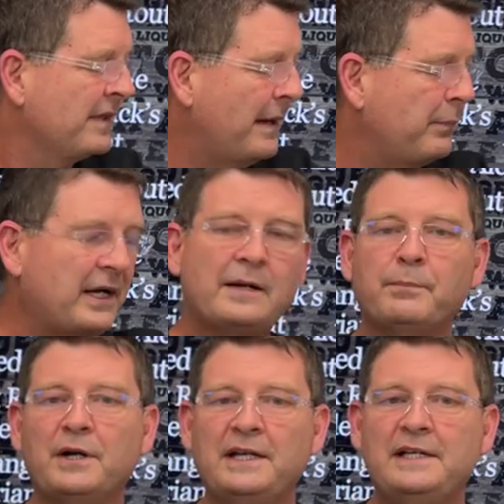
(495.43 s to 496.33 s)
They break up
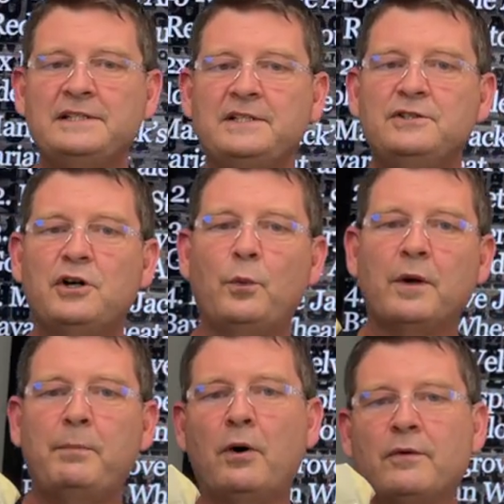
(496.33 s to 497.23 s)
pretty easy. You don't
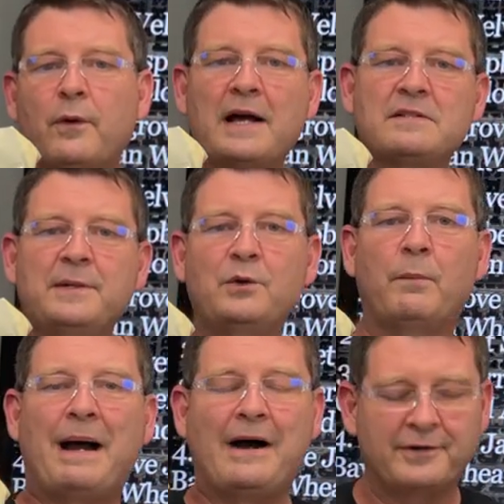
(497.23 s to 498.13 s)
want to pulverize them into a
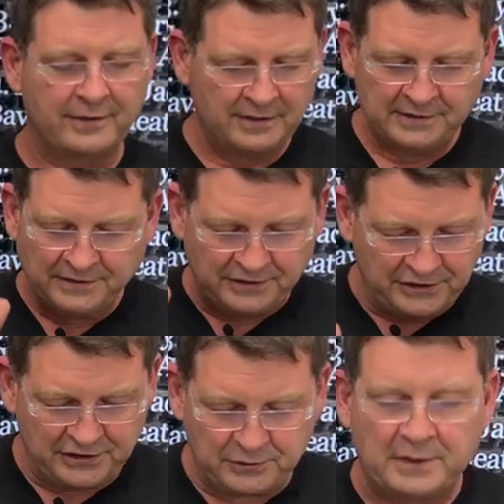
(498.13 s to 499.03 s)
powder.
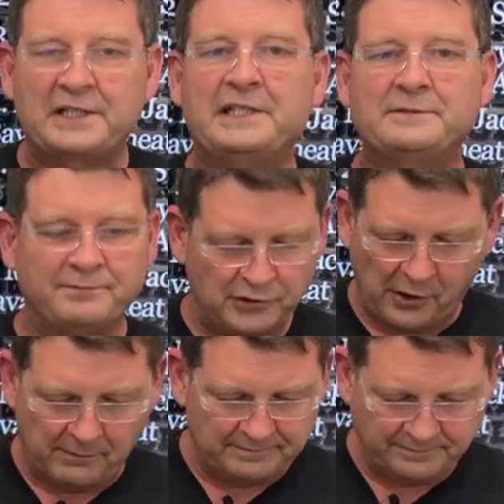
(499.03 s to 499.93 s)
You just want to get it, you
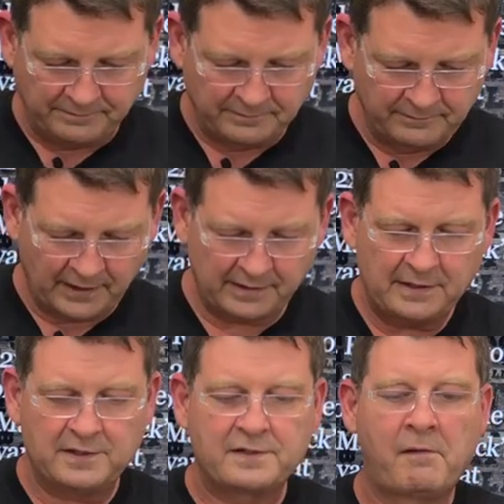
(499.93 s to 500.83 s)
know, like
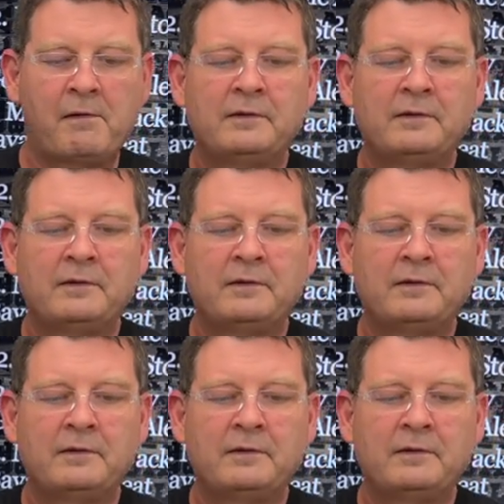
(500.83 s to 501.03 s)
this.